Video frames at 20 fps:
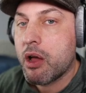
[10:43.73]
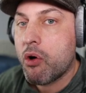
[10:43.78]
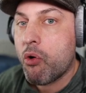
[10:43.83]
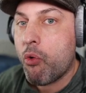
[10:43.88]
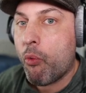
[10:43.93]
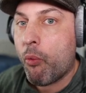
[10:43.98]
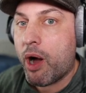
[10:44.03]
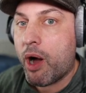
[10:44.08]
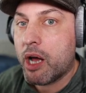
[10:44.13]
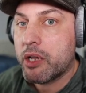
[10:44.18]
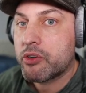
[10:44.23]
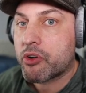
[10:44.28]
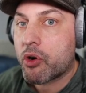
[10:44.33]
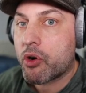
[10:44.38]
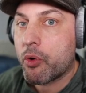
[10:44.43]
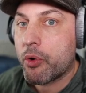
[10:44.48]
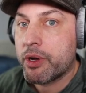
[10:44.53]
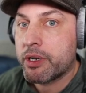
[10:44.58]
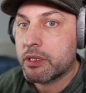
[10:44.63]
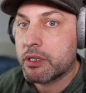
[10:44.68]
one
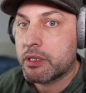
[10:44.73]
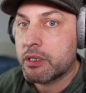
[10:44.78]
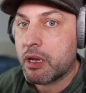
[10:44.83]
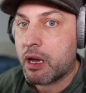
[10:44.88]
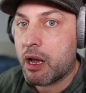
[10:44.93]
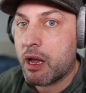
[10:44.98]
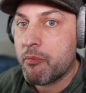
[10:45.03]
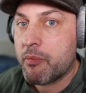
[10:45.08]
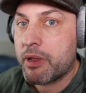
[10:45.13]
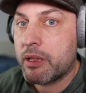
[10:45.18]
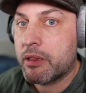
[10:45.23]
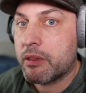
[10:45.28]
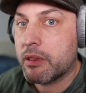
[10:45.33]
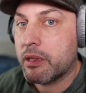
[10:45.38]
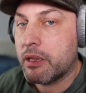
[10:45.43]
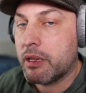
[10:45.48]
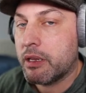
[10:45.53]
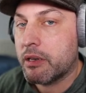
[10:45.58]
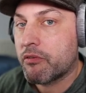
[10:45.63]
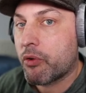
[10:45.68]
row at a time in the
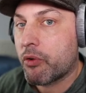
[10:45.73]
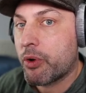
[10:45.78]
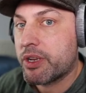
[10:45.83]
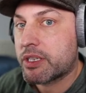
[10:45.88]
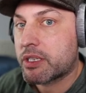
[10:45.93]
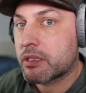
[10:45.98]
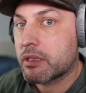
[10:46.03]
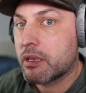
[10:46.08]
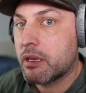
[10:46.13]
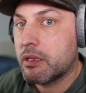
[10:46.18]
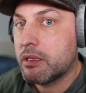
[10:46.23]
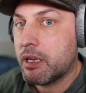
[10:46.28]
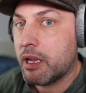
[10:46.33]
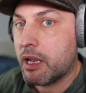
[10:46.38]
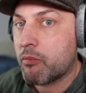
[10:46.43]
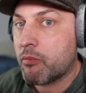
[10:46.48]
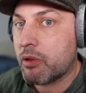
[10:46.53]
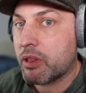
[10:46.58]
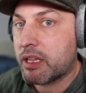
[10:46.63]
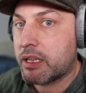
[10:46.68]
invoice
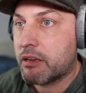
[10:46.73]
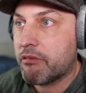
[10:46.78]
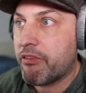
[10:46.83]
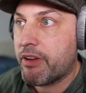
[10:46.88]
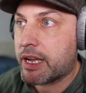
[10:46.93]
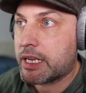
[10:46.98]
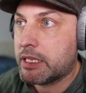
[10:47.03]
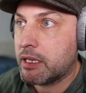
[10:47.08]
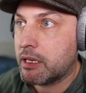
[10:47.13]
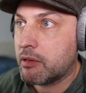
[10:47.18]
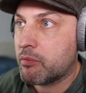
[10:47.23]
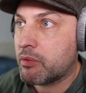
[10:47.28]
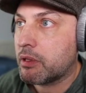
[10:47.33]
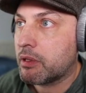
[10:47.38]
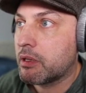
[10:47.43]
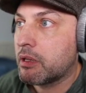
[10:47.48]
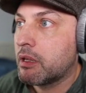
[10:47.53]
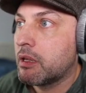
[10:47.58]
table, in effect table.